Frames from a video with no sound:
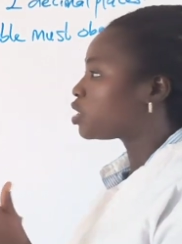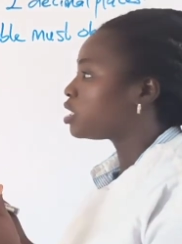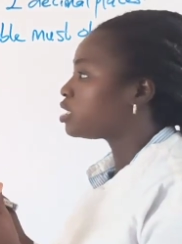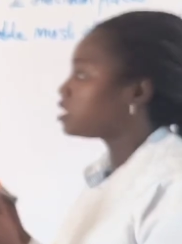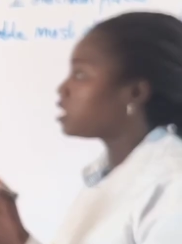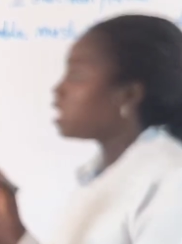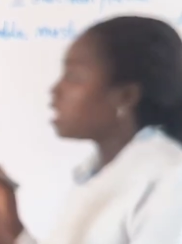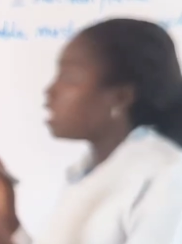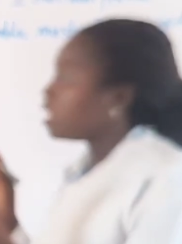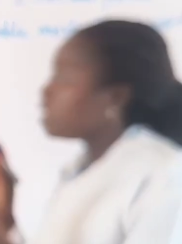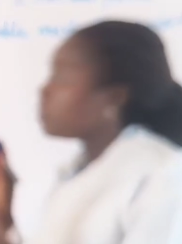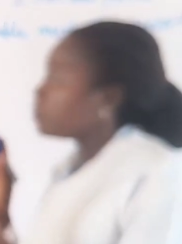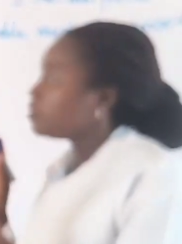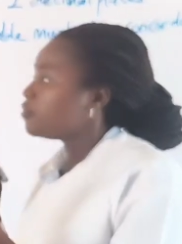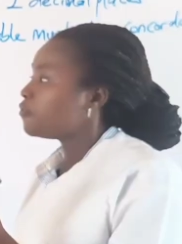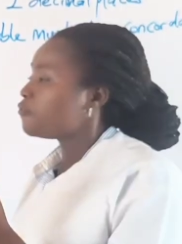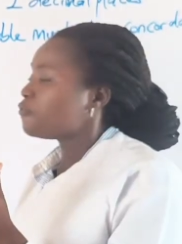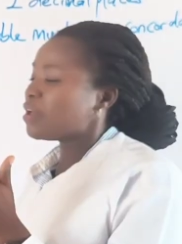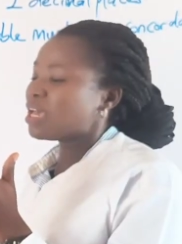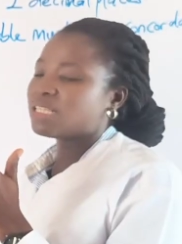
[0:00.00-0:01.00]
between
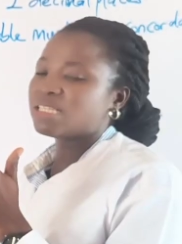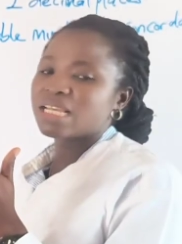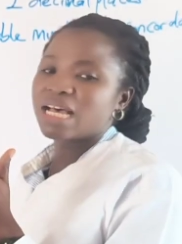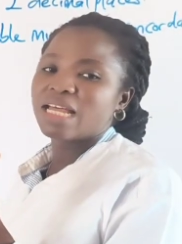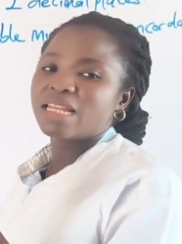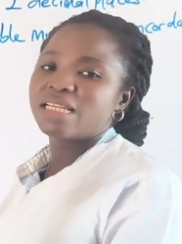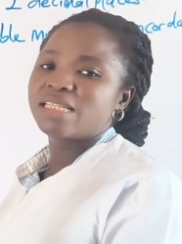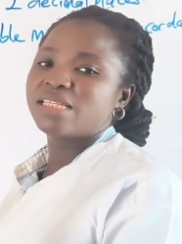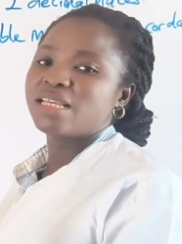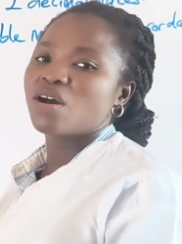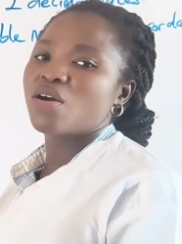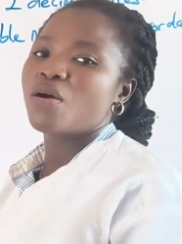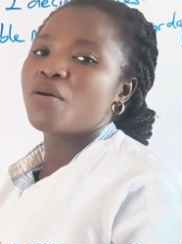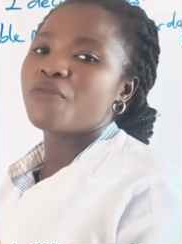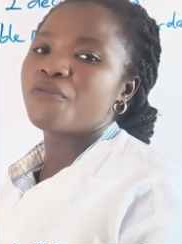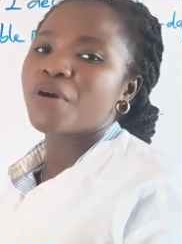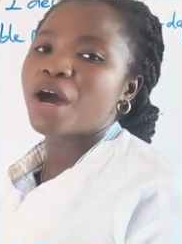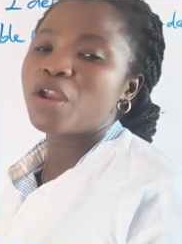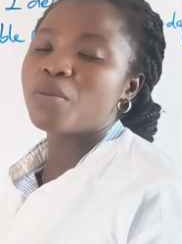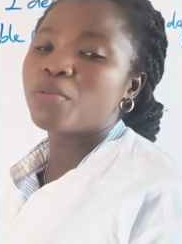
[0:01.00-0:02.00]
the first and the
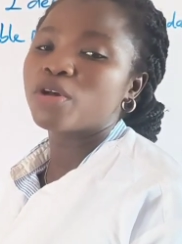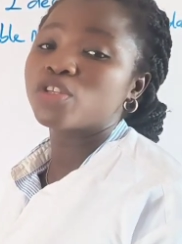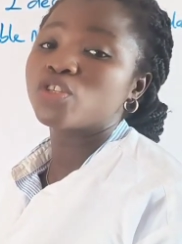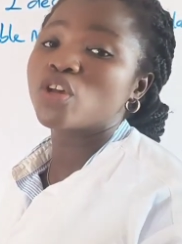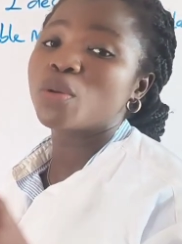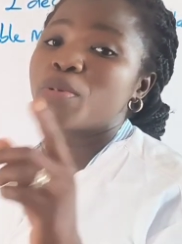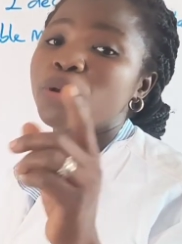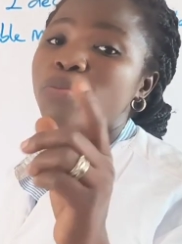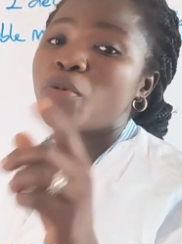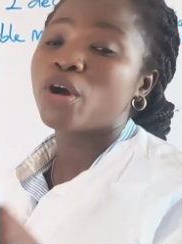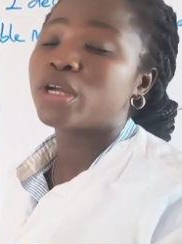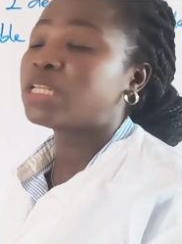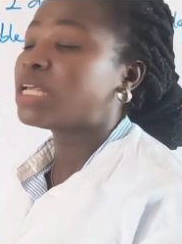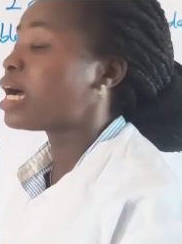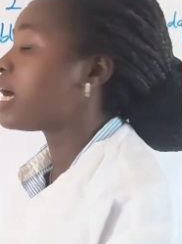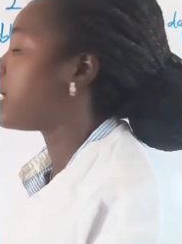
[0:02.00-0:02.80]
second value must not be more